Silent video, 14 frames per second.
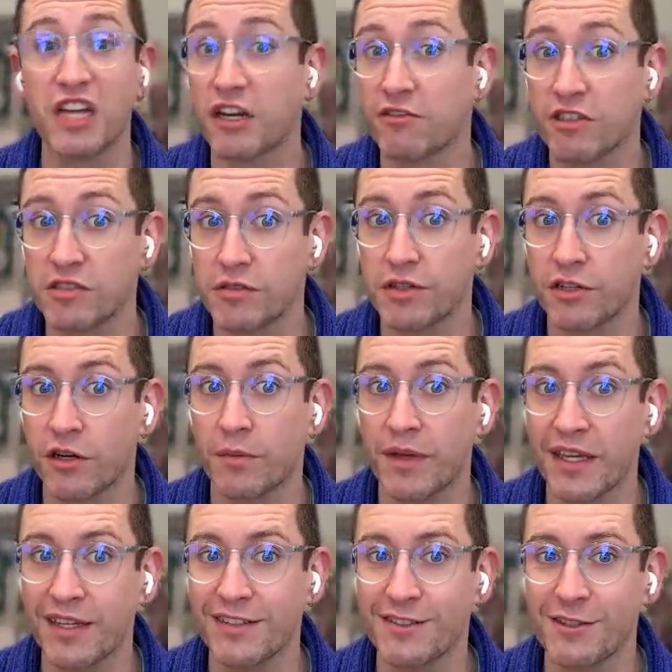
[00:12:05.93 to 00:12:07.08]
generous with
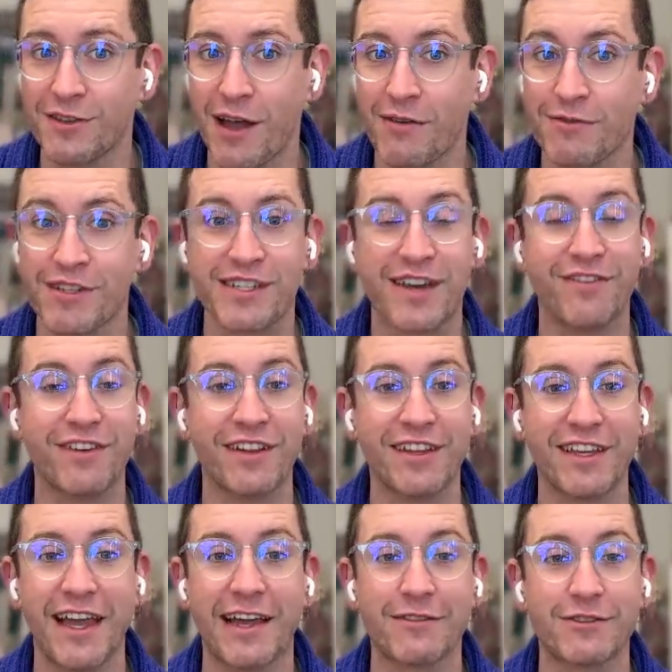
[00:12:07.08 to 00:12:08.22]
Europeans, so that one
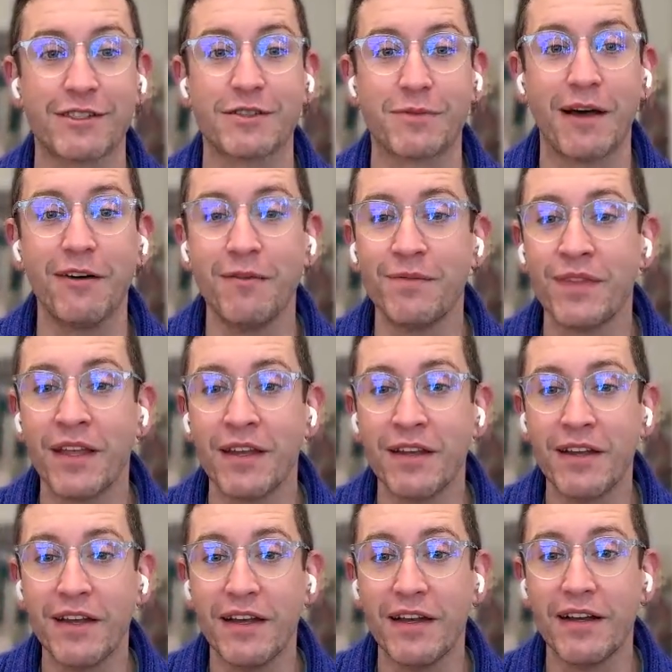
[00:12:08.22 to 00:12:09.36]
definitely counts as well.
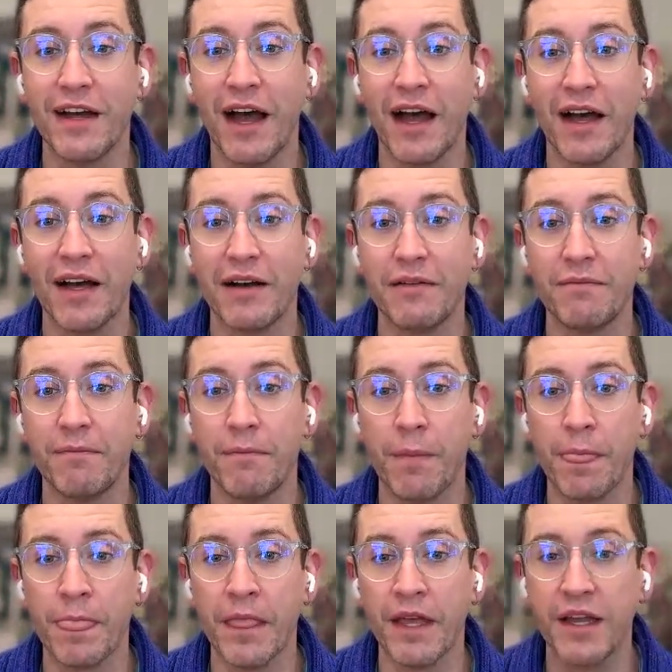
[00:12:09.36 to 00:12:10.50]
Um,
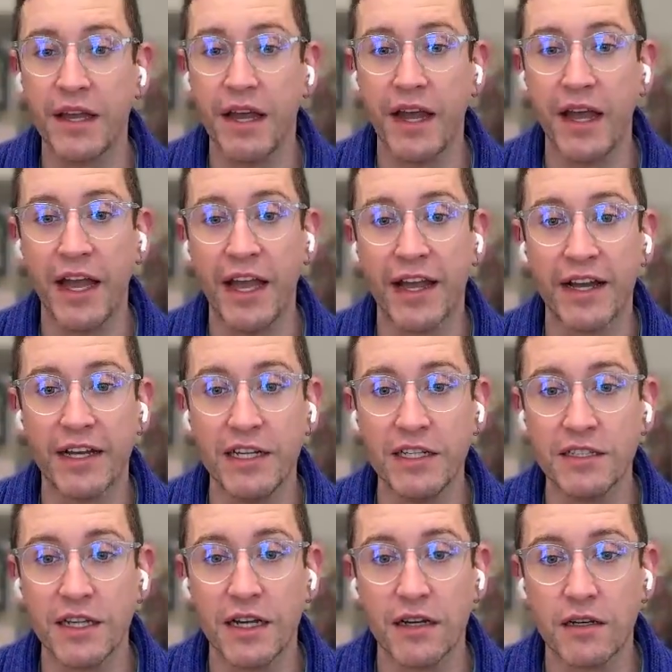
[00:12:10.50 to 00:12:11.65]

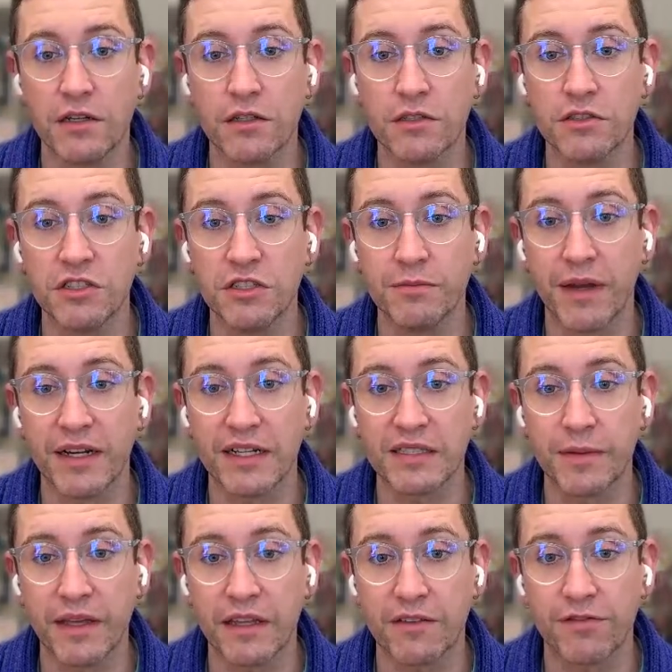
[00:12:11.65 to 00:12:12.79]
and do you mind
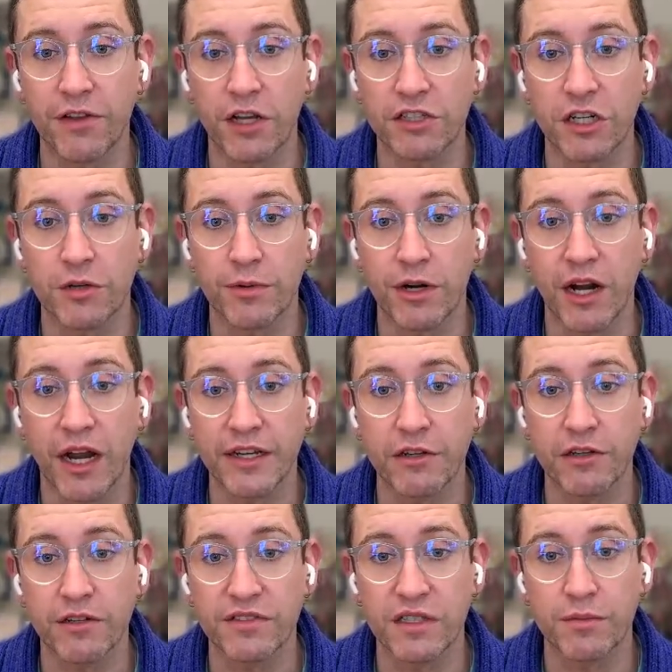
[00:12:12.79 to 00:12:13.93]
explaining Flocktober? I know
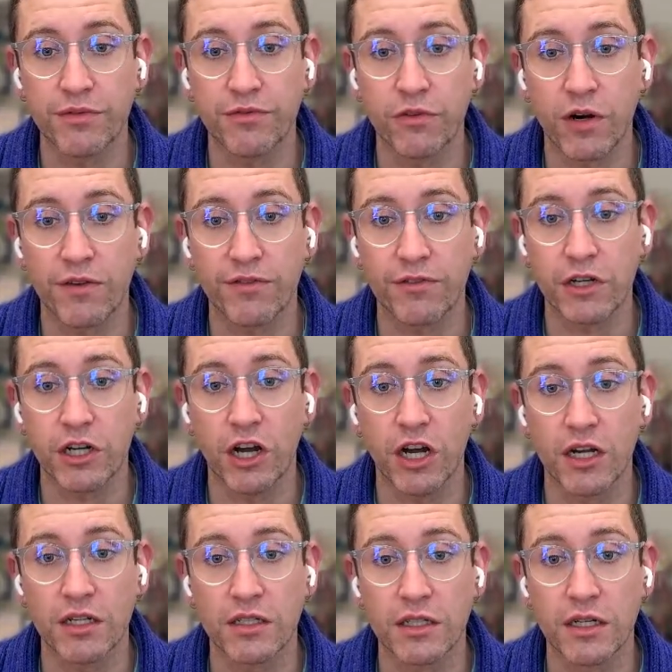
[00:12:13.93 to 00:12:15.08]
you said before, I forgot